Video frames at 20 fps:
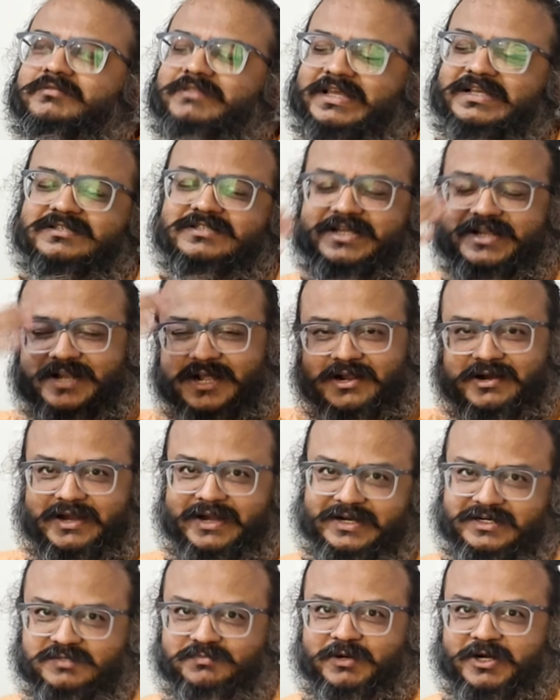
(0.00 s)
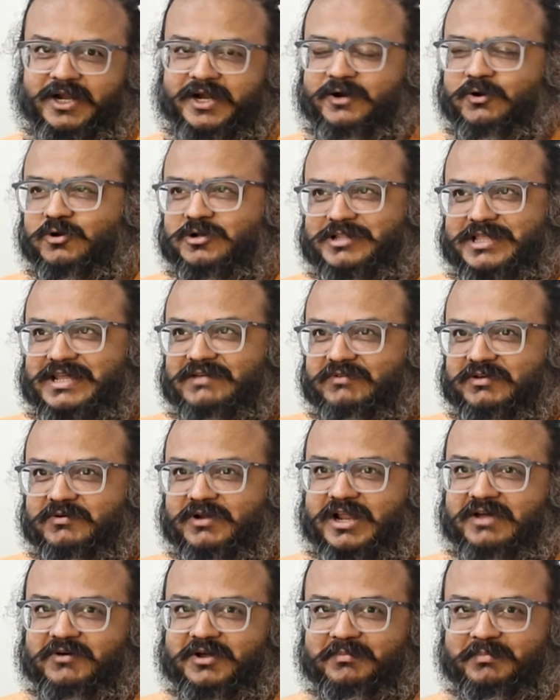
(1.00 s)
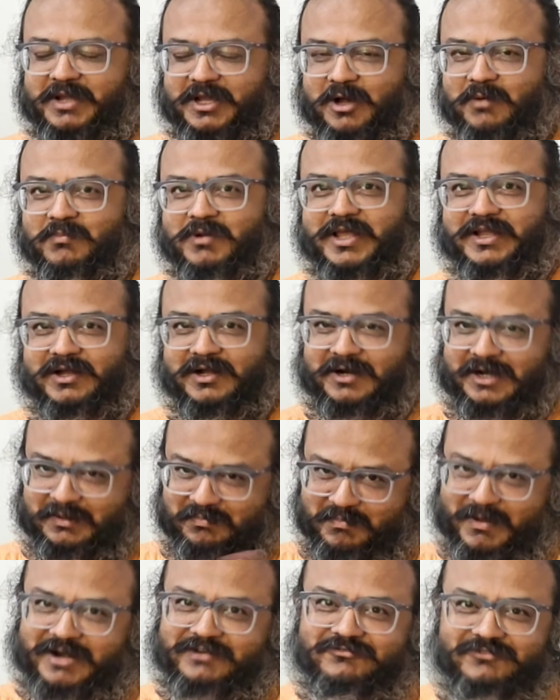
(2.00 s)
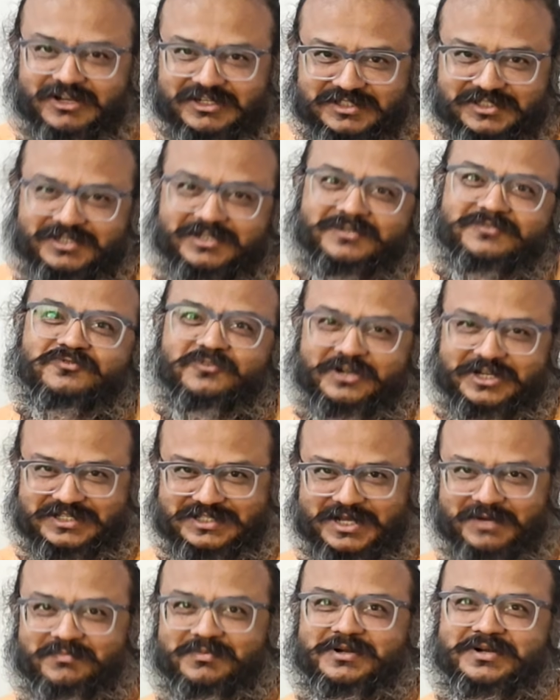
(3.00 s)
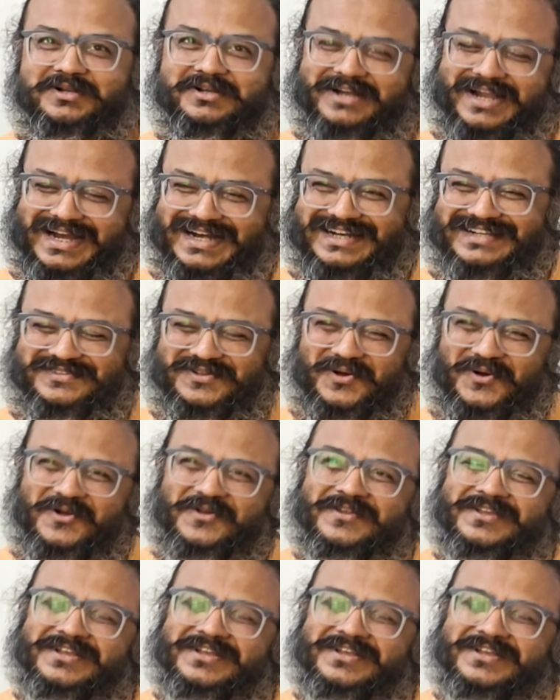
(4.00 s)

things in our heads, but I don't think we will ever become like a clip manufacturer, for example, right? So